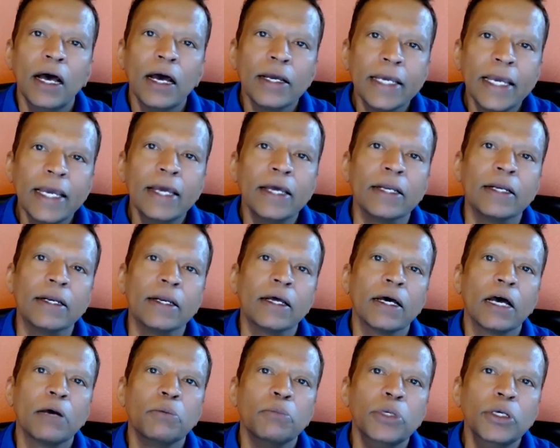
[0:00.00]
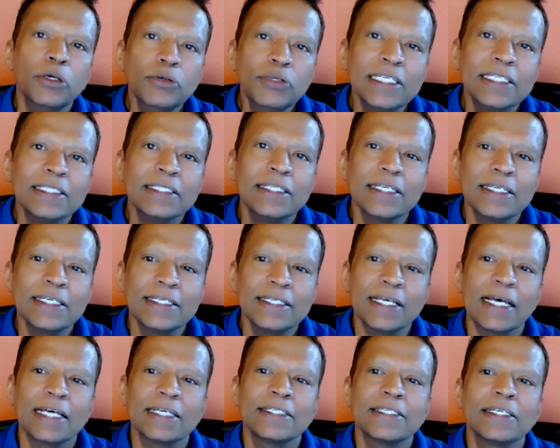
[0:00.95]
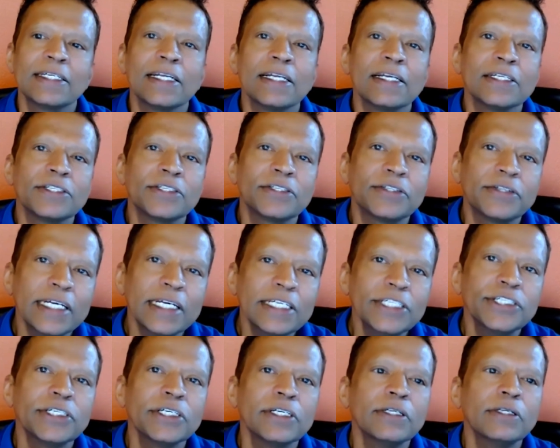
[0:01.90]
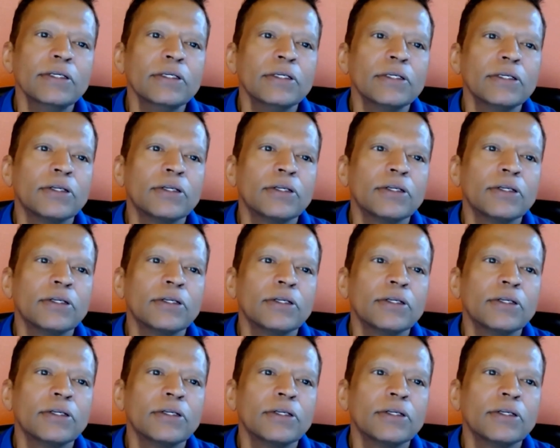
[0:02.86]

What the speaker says: Again, I'm using this as an illustration,